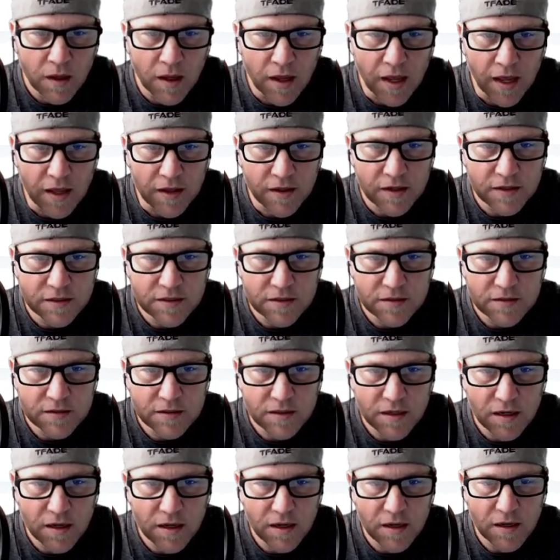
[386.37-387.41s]
And this is
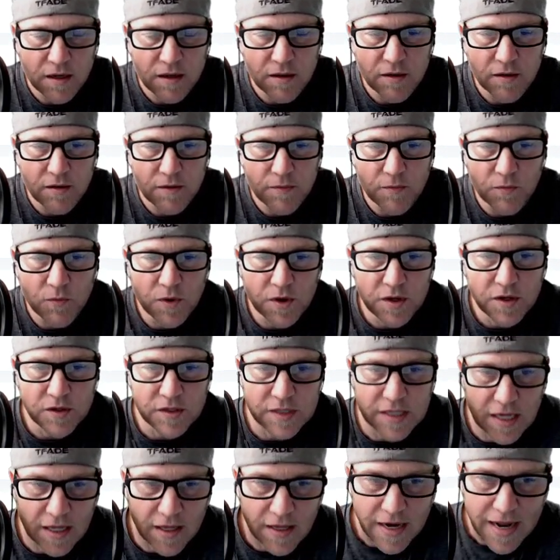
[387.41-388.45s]
where you
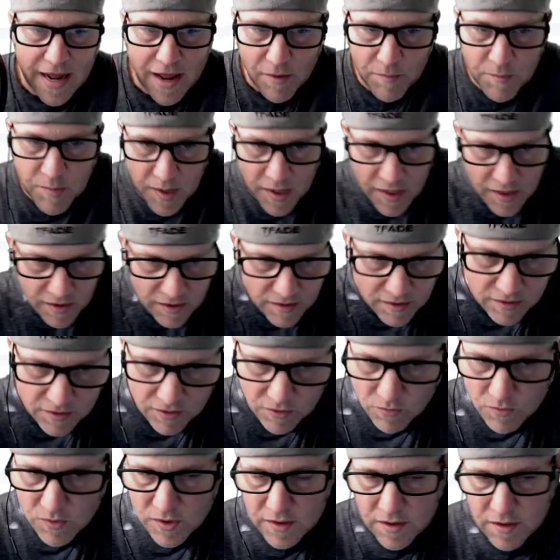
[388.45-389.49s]
tell it how big
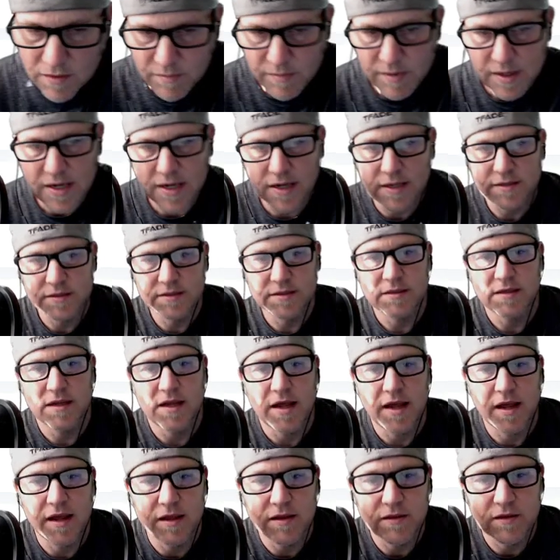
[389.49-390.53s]
you want the box
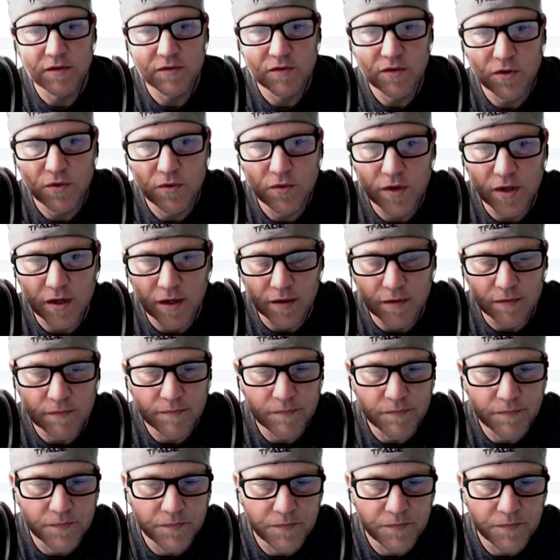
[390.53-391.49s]
and the tuning.